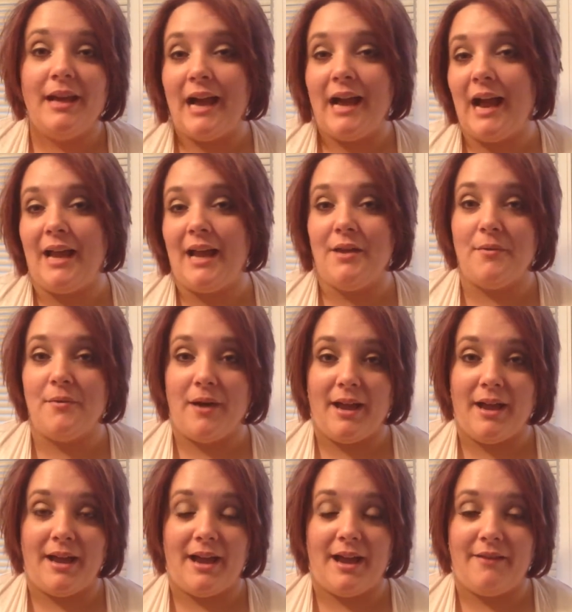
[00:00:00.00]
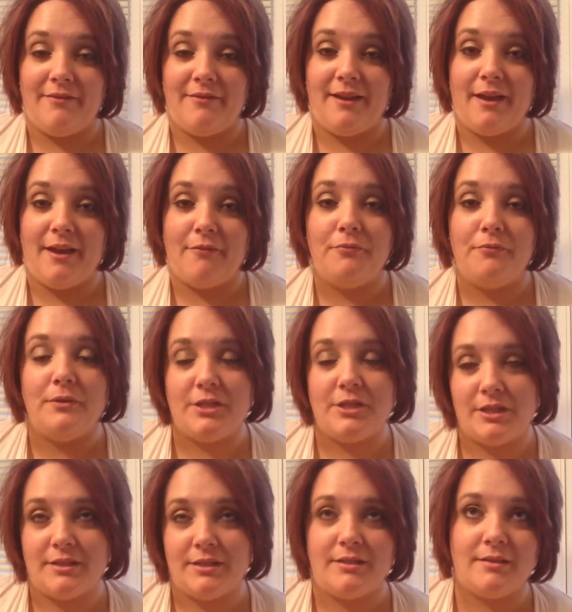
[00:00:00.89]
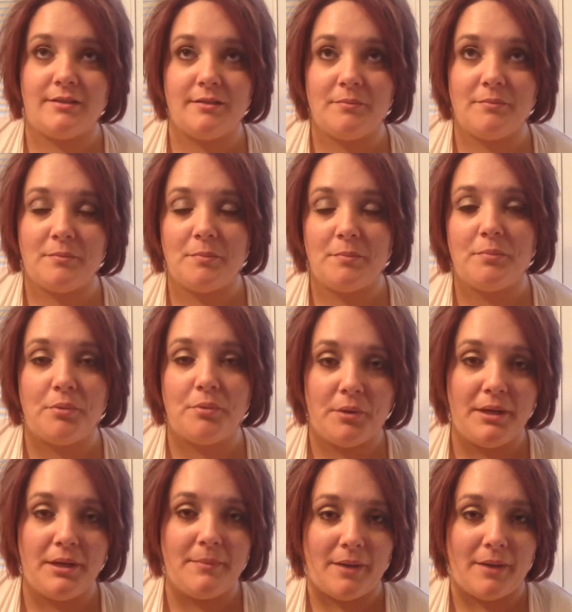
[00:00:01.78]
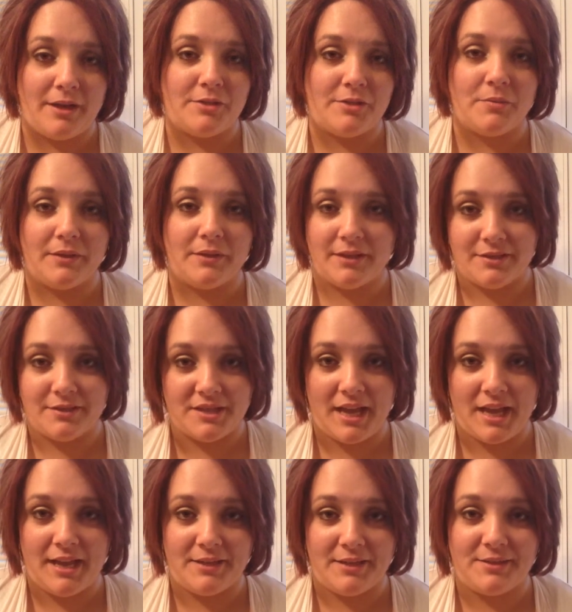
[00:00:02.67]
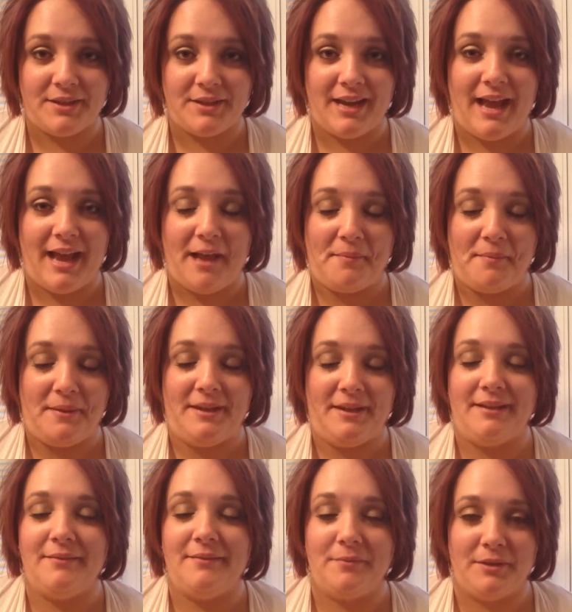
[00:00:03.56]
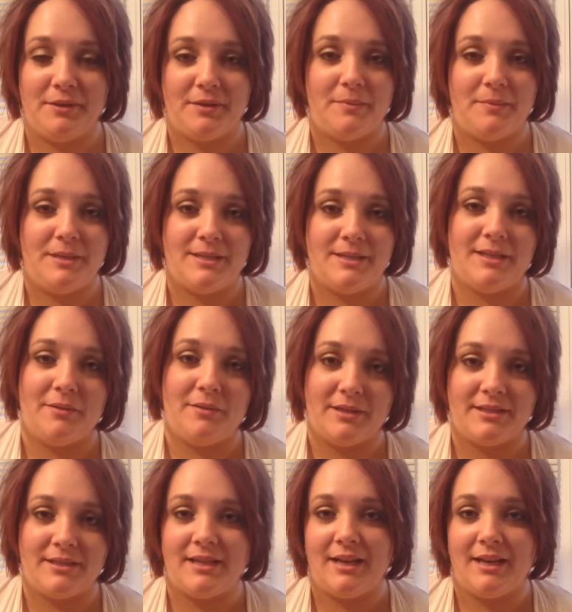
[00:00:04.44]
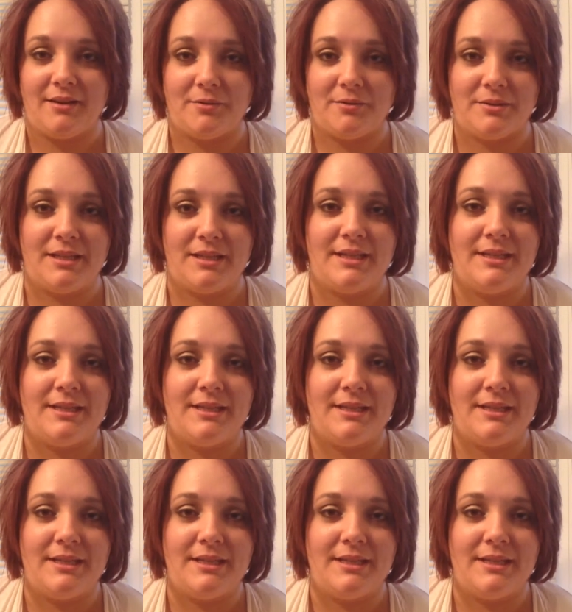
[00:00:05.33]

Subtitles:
IUI IVF, which is pretty much what they're saying is going to happen with a PCOS diagnosis.